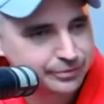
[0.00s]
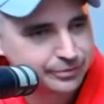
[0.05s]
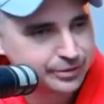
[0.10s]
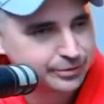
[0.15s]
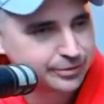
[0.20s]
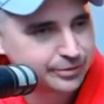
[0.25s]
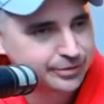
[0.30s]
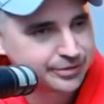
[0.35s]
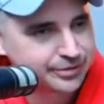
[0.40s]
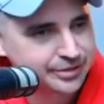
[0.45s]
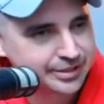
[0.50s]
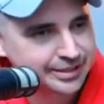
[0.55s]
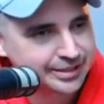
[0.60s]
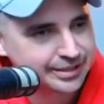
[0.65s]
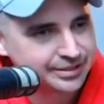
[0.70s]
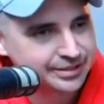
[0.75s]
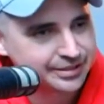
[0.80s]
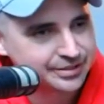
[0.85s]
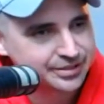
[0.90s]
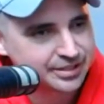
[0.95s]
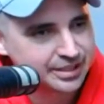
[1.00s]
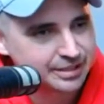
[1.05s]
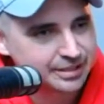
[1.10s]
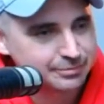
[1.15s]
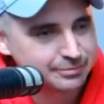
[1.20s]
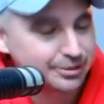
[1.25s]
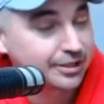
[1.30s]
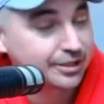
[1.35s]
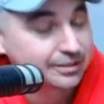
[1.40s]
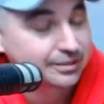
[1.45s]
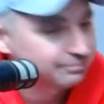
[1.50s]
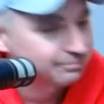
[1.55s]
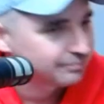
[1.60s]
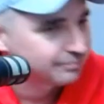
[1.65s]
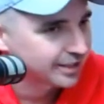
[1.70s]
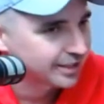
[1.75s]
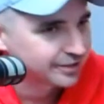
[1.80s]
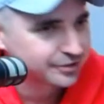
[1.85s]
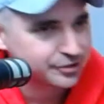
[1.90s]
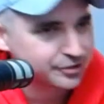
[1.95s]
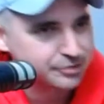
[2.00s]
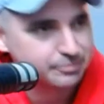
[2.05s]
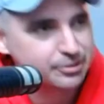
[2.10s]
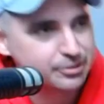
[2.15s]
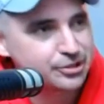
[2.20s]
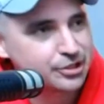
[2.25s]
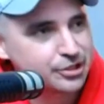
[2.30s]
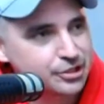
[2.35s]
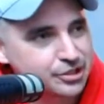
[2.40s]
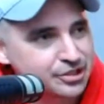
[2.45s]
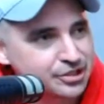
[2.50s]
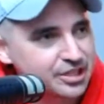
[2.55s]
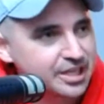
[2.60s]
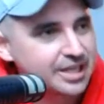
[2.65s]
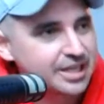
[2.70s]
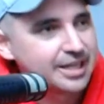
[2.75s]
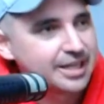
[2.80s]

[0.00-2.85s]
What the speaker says: of view on things. Actors, musicians,